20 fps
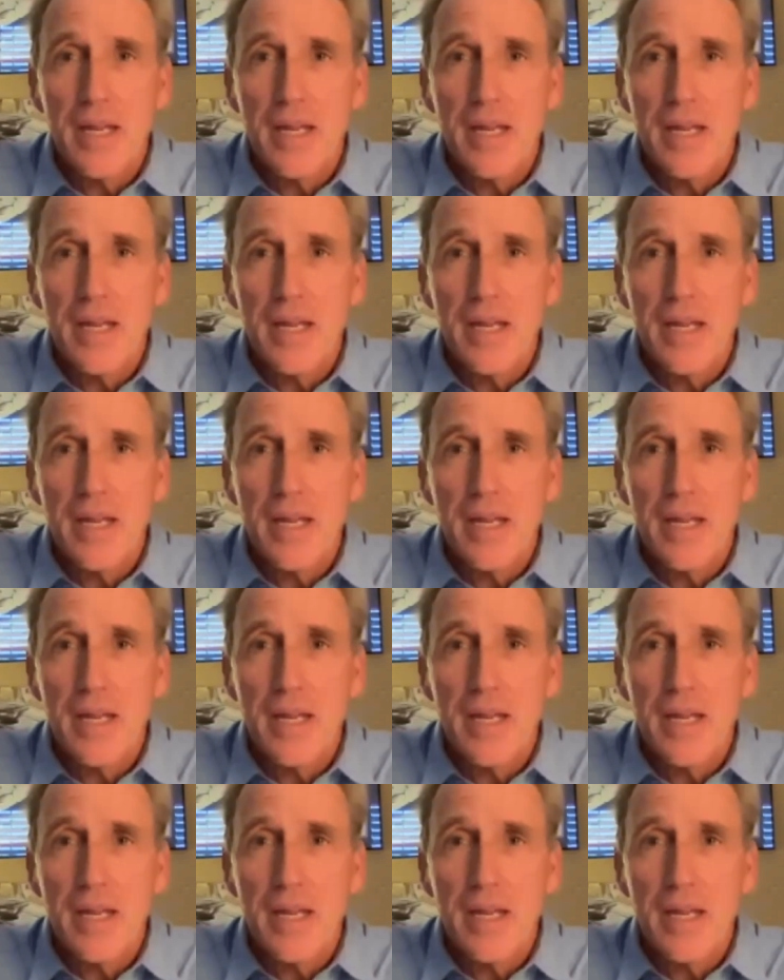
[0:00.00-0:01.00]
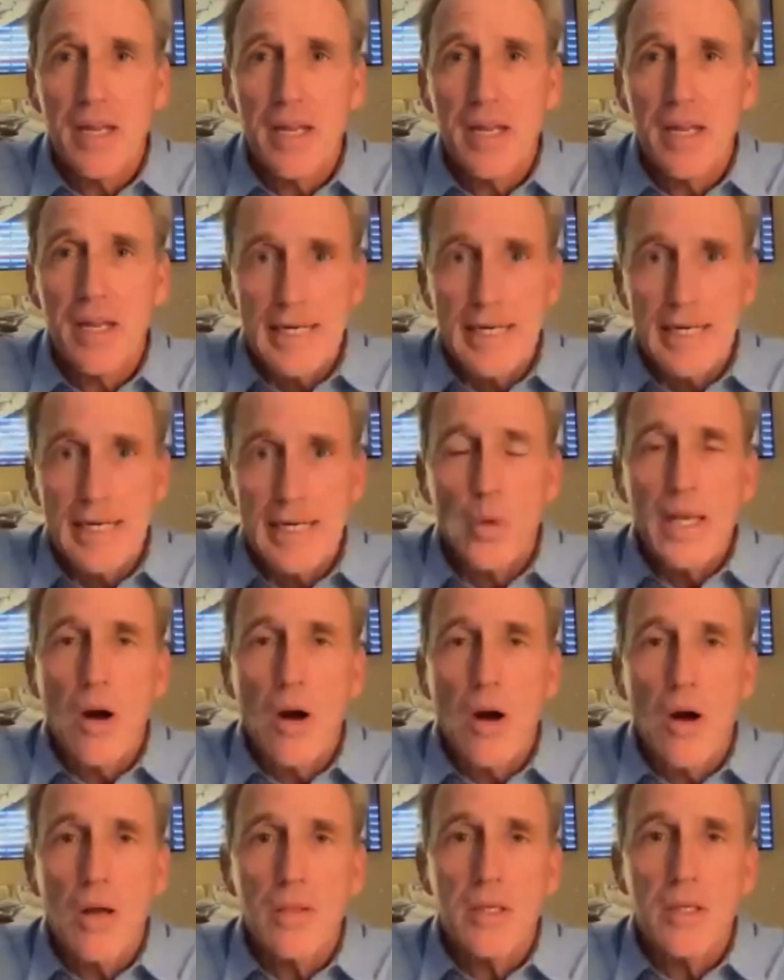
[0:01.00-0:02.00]
now
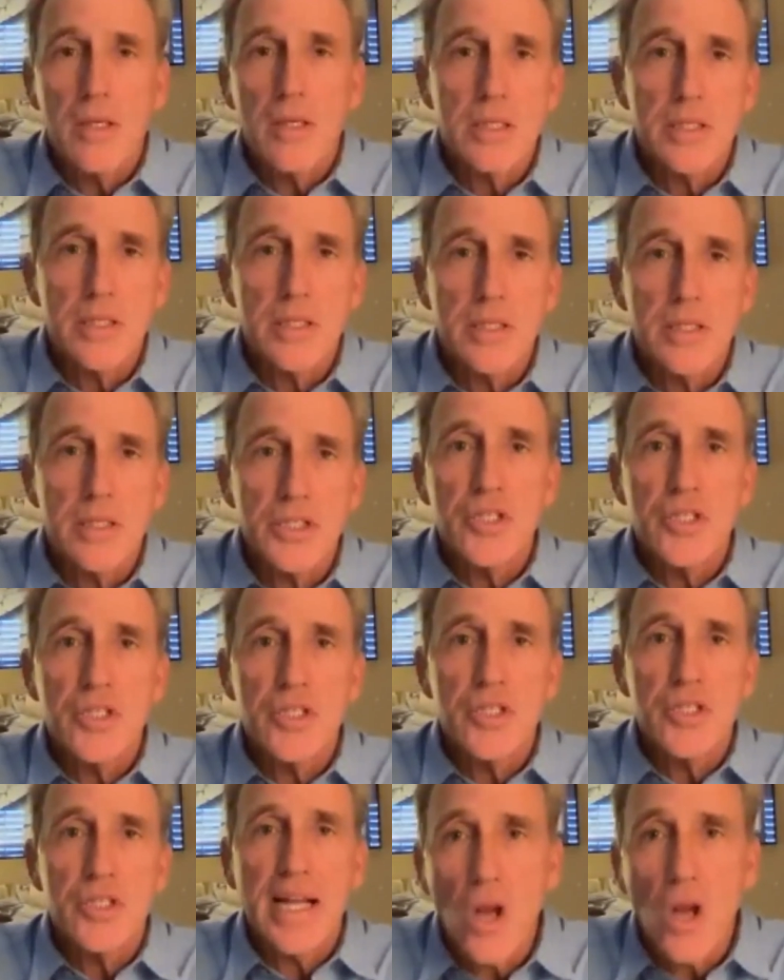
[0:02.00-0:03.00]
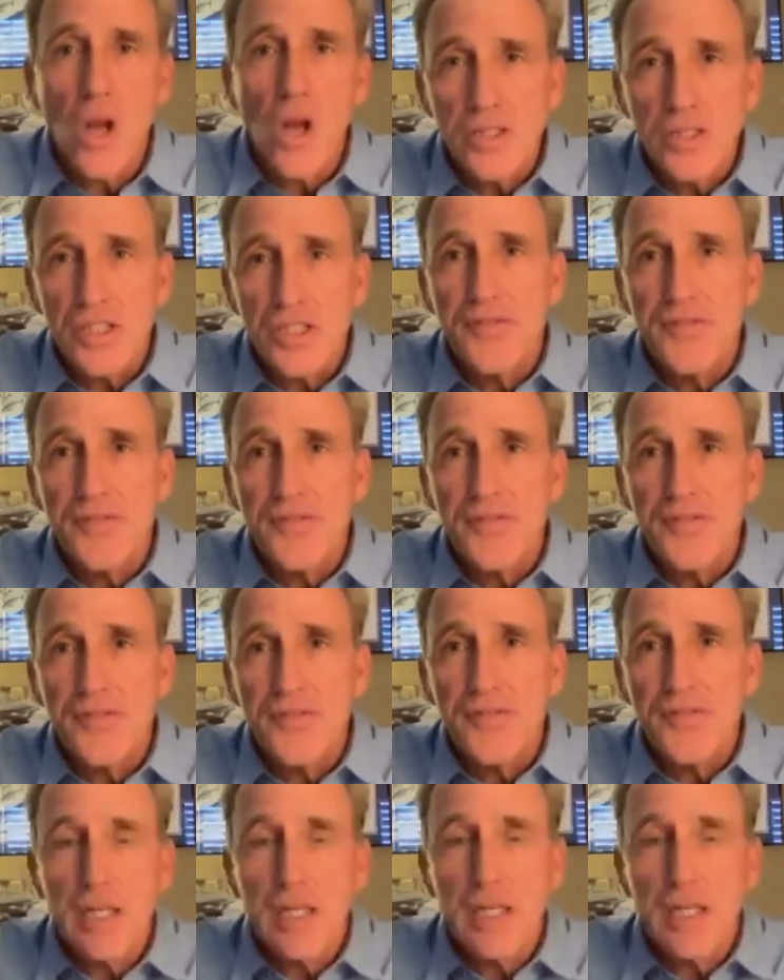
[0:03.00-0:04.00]
we are the state's largest
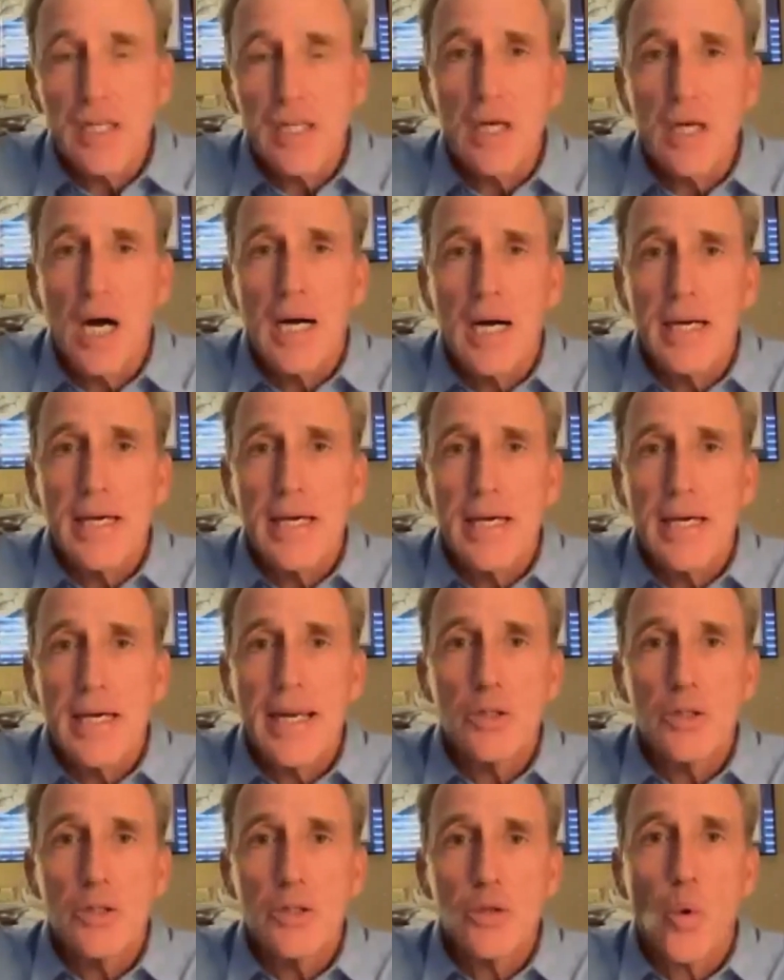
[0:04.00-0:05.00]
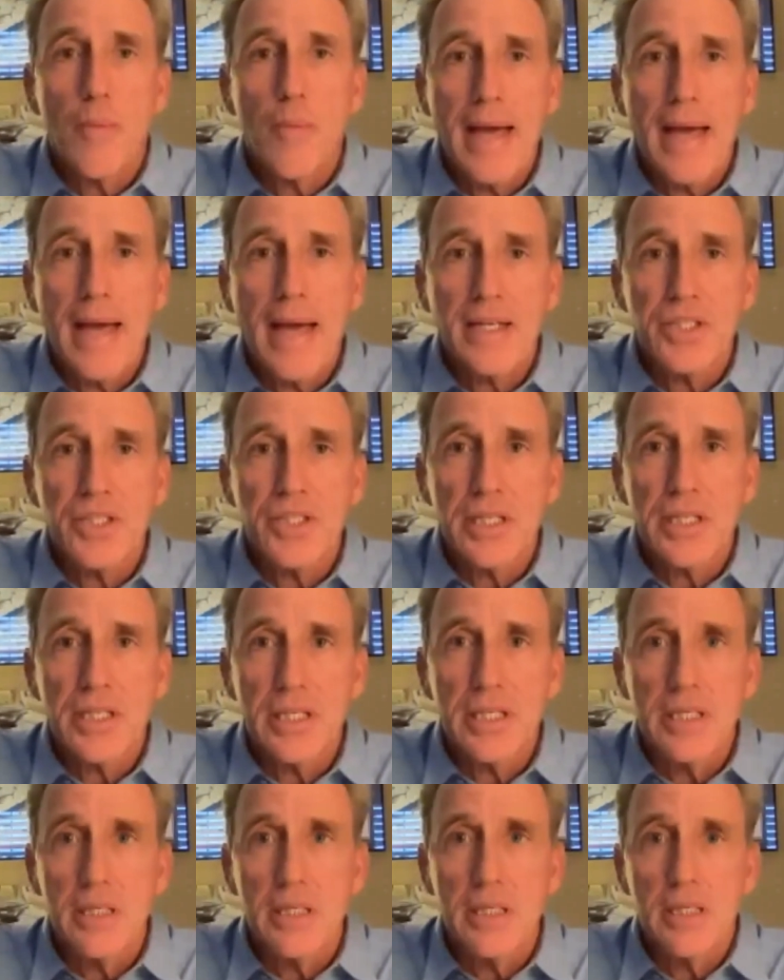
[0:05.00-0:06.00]
fishing and outdoor
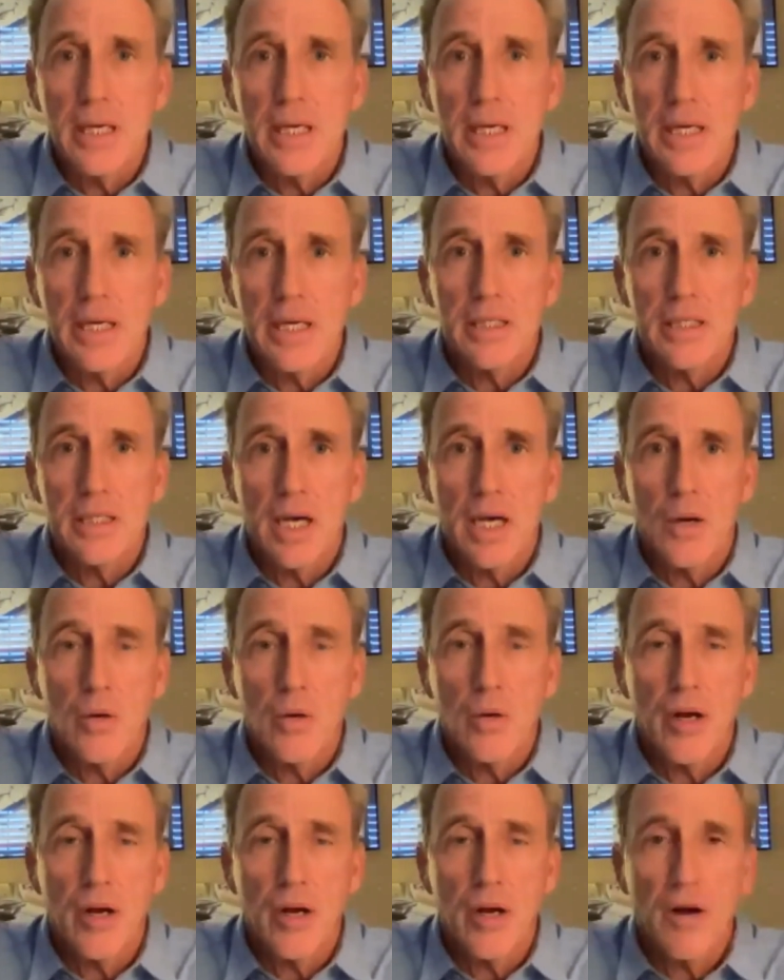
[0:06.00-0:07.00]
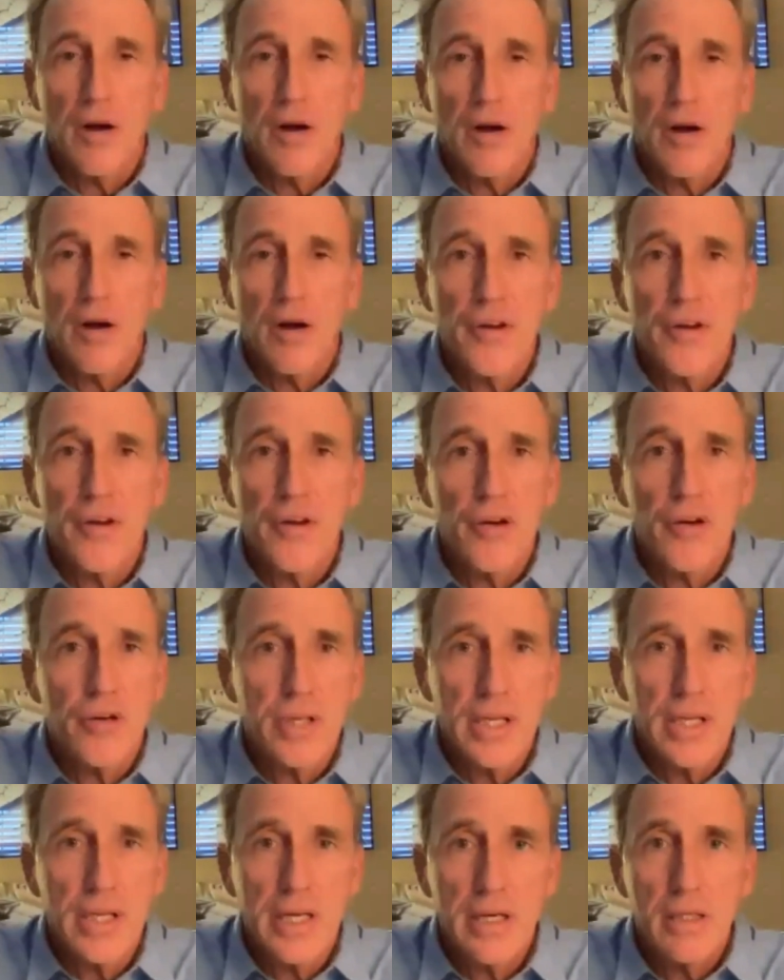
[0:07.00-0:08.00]
magazine, and we're in our 53rd
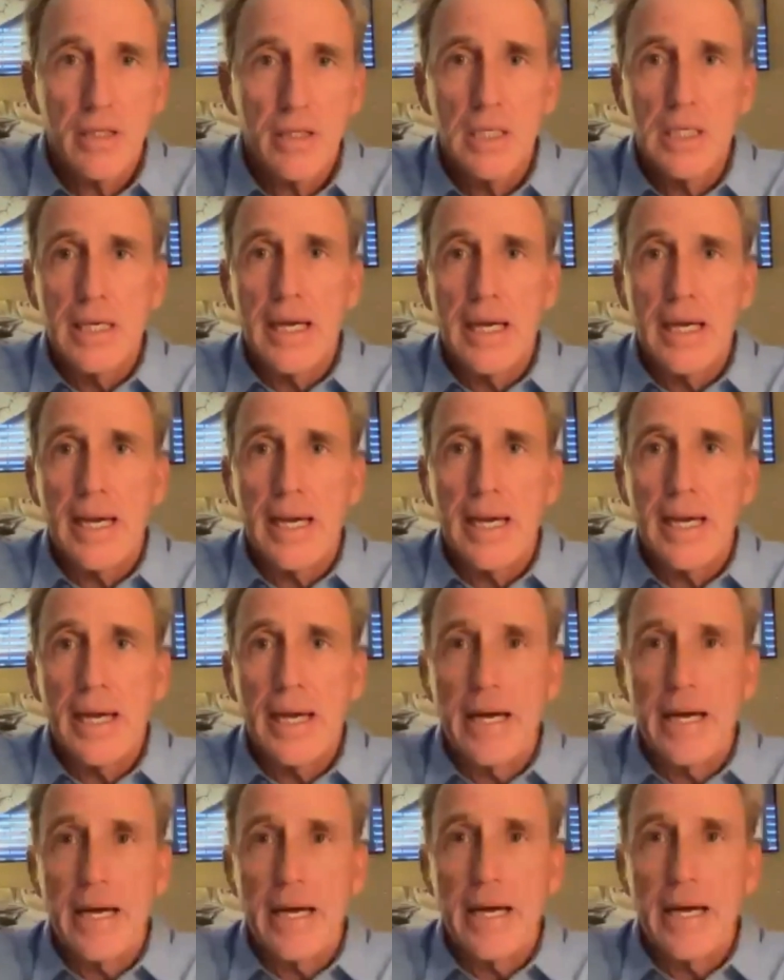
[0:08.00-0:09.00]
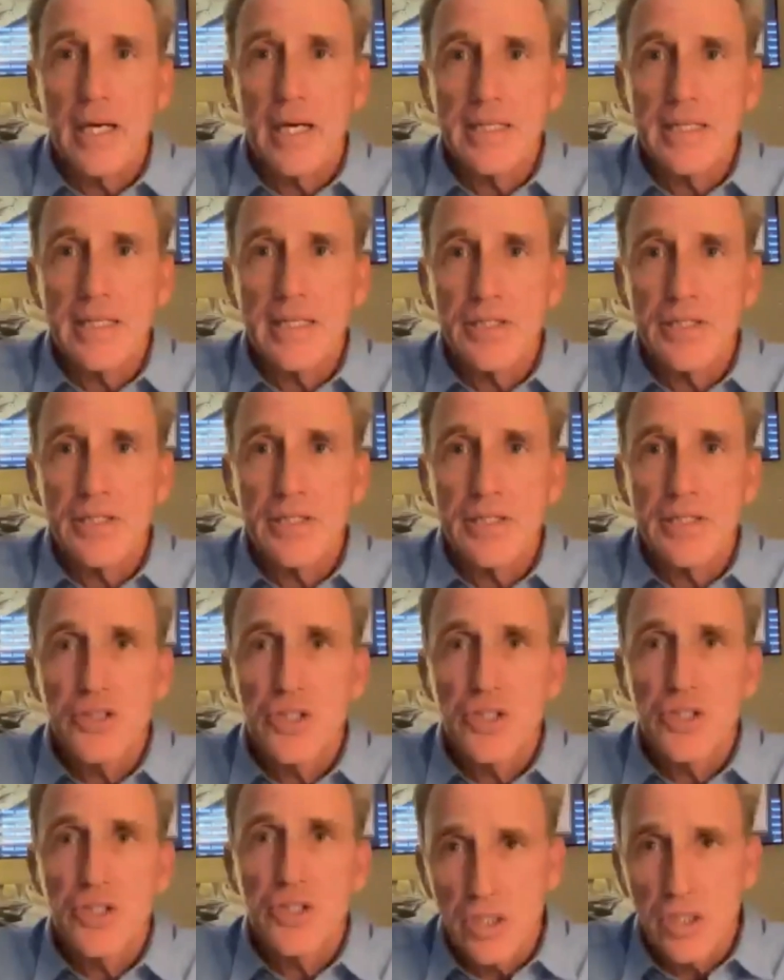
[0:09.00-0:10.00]
year, and
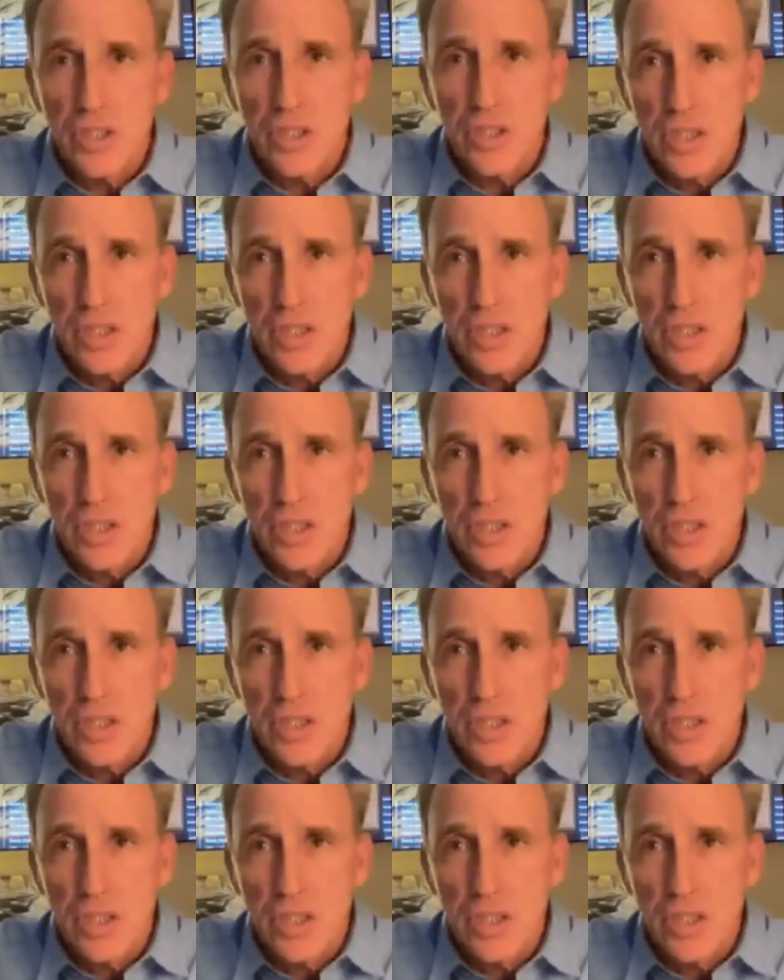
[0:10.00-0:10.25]
it's